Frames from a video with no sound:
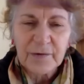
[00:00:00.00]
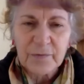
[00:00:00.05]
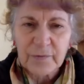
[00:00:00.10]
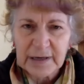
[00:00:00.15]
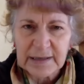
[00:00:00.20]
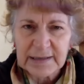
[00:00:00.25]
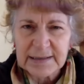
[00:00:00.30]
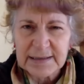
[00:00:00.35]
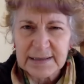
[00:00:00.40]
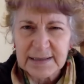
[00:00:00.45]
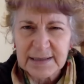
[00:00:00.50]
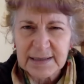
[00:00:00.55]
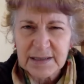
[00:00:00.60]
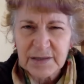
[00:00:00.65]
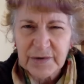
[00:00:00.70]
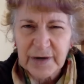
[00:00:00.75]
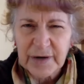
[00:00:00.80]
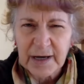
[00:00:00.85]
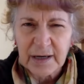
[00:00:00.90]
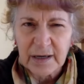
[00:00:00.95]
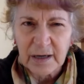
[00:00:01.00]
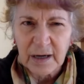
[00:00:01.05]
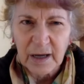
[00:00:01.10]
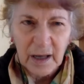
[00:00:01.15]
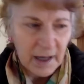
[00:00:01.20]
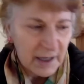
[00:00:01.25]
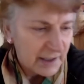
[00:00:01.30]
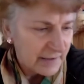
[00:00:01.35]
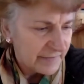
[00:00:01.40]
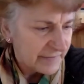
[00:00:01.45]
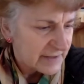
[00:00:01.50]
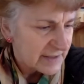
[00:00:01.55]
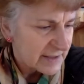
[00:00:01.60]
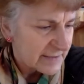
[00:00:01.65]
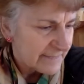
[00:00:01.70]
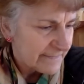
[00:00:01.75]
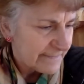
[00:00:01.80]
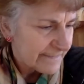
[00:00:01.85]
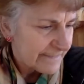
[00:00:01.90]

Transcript: threatens Australian lives.